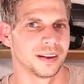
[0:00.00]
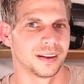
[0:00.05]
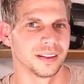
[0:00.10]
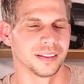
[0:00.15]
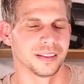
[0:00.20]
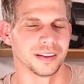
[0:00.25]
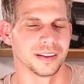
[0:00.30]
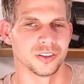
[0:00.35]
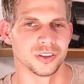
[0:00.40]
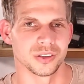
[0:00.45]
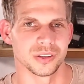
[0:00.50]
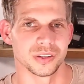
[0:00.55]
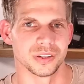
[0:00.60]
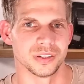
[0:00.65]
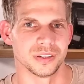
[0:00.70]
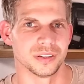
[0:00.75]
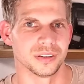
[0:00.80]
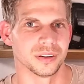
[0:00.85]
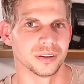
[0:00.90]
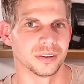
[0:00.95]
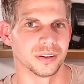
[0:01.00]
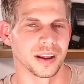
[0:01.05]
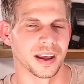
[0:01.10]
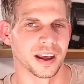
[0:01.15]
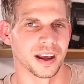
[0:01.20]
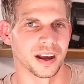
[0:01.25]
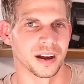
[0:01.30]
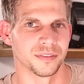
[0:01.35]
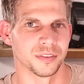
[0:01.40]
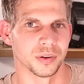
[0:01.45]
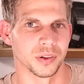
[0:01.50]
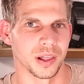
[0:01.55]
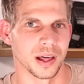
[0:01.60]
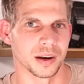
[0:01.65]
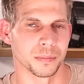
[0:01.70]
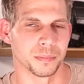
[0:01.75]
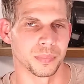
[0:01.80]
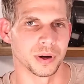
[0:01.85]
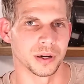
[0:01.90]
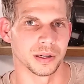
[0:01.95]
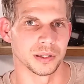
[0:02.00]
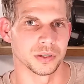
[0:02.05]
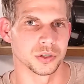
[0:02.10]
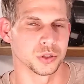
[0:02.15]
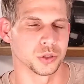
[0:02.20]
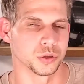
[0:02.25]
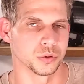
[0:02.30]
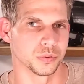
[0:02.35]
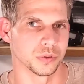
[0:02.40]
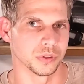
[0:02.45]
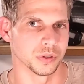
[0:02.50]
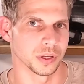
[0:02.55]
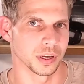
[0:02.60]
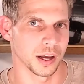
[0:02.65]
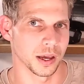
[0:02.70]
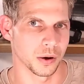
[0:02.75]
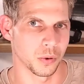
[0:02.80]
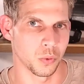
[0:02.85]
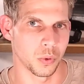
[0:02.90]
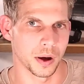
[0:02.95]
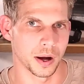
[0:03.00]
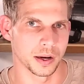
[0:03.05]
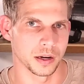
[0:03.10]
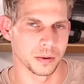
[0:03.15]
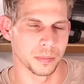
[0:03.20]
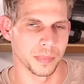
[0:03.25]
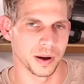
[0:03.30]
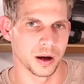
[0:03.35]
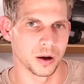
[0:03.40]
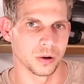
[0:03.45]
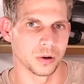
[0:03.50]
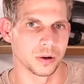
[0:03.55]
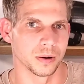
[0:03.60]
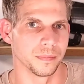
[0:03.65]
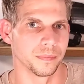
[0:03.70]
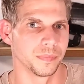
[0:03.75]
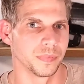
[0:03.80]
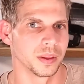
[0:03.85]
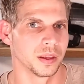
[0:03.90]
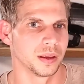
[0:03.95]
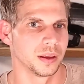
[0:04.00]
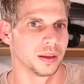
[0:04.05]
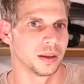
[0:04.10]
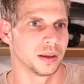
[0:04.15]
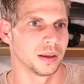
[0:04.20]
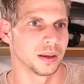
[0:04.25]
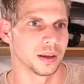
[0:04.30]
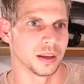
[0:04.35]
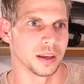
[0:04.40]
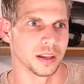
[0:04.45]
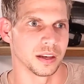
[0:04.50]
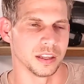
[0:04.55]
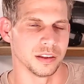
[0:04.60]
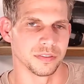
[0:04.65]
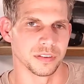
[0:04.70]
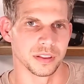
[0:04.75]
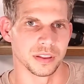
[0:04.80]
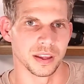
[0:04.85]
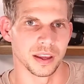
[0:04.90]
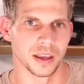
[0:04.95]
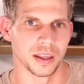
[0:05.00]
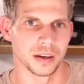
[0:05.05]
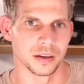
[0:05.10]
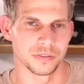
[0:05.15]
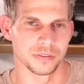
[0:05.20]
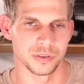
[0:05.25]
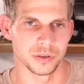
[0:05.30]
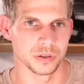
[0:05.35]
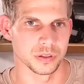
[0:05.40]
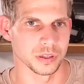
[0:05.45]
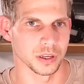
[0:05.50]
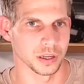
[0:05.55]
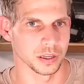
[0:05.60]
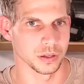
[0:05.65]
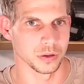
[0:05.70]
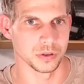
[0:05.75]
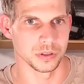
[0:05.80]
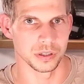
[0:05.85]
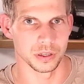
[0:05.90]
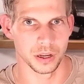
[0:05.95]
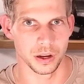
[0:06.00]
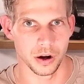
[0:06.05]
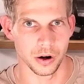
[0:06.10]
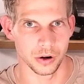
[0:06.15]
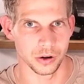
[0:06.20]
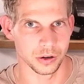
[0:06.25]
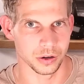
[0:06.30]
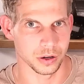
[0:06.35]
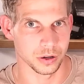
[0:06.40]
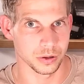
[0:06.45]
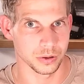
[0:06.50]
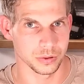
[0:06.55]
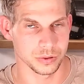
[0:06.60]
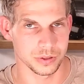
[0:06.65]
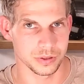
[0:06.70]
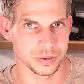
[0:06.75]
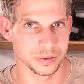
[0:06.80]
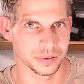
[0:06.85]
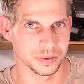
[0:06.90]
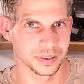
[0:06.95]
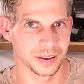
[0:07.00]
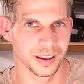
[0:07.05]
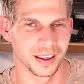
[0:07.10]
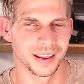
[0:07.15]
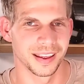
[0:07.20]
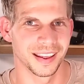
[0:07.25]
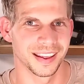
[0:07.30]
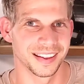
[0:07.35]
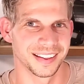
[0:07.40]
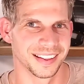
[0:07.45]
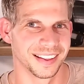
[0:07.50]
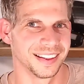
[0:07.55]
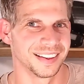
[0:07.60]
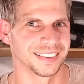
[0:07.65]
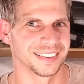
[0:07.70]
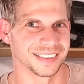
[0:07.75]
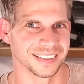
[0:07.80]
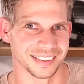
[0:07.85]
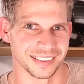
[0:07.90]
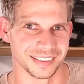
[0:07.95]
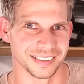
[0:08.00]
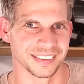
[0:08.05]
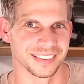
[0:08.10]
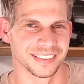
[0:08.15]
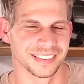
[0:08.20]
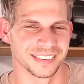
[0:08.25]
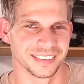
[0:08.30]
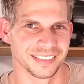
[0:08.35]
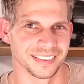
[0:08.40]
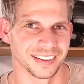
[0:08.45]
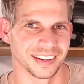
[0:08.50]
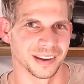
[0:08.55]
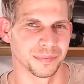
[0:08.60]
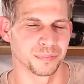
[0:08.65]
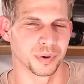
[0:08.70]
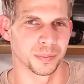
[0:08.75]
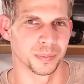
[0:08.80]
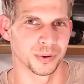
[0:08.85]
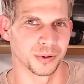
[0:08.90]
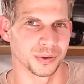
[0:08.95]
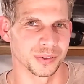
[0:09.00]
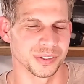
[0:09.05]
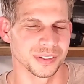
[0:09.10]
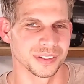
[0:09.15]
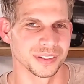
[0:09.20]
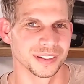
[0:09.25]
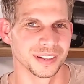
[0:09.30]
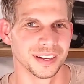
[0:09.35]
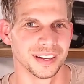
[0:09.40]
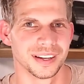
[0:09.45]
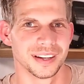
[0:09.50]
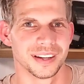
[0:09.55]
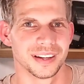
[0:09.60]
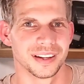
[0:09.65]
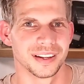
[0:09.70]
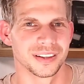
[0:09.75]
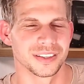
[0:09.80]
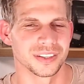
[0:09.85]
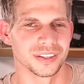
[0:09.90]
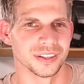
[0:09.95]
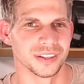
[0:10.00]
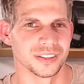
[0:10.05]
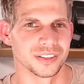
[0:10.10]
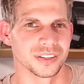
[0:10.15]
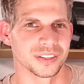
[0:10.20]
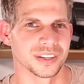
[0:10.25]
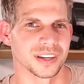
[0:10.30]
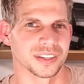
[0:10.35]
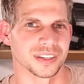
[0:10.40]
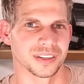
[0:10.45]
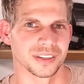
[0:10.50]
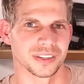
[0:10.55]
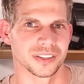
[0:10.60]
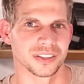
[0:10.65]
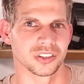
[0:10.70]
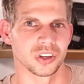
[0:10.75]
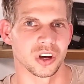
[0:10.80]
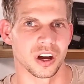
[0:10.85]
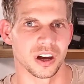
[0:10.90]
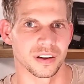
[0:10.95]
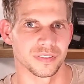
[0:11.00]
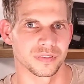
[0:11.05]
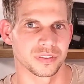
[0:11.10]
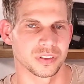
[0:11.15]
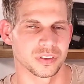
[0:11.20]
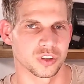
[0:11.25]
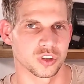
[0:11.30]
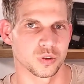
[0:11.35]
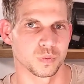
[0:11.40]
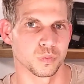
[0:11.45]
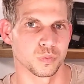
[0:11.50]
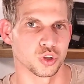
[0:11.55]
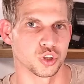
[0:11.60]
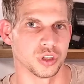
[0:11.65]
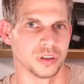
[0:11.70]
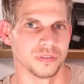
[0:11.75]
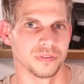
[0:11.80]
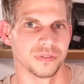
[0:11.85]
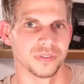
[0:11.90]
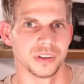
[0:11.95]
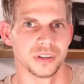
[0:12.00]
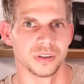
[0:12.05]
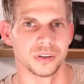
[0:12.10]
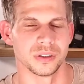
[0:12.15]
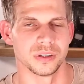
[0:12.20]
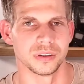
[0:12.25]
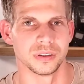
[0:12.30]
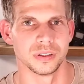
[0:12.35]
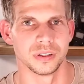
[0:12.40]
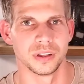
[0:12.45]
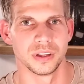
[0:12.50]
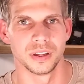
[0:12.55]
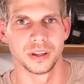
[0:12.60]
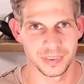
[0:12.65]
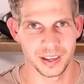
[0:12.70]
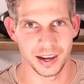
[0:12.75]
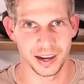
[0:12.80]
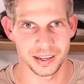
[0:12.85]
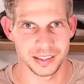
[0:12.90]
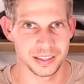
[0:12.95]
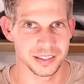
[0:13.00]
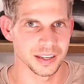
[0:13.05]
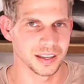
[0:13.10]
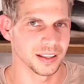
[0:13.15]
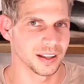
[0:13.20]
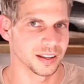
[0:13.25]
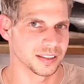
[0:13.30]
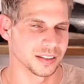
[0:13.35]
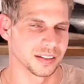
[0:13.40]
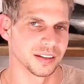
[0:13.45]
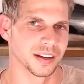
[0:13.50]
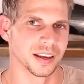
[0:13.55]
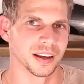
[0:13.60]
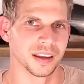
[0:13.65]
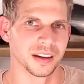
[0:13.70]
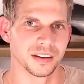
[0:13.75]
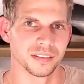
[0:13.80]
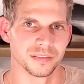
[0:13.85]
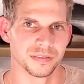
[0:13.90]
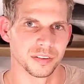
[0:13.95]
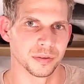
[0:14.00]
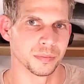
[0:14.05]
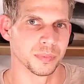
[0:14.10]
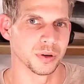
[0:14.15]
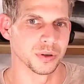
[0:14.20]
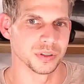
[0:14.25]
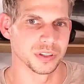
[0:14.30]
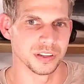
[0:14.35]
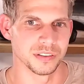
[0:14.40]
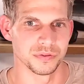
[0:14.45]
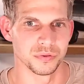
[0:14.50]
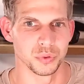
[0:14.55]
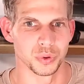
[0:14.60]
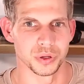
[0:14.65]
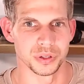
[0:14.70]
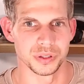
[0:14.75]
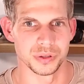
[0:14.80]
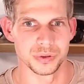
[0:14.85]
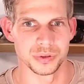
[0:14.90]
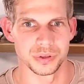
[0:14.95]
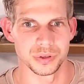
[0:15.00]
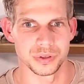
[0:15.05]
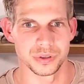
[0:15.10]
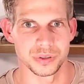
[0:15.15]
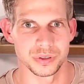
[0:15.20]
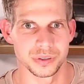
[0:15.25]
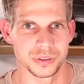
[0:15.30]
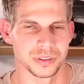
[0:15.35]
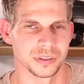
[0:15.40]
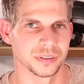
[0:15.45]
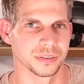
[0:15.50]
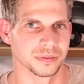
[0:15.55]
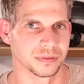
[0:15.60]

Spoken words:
They just don't have a lot of punch. You really got to wind them out, and even then, it feels like using a garden hose to get propulsed. So it just has a soft, smushy feel. I'd say that's a negative for most eFoil users,